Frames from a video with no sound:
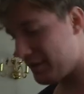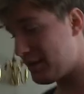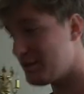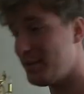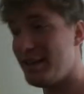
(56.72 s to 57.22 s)
I
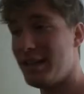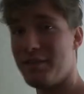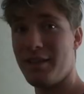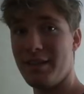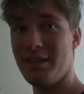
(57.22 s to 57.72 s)
found so many
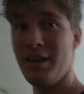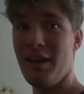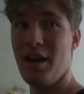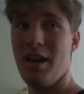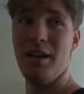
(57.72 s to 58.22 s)
nice things
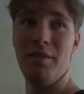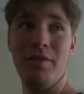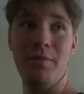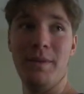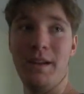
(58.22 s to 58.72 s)

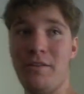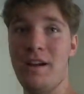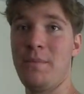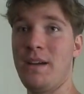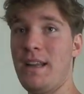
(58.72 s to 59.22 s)
of my
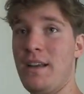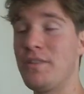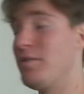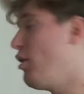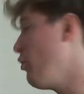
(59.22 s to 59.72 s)
grandma and like
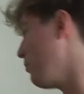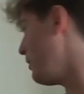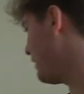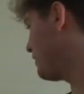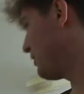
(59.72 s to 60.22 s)
also old
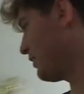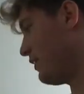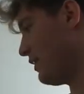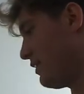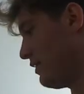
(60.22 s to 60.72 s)
pictures
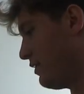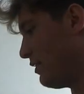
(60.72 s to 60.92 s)
of us,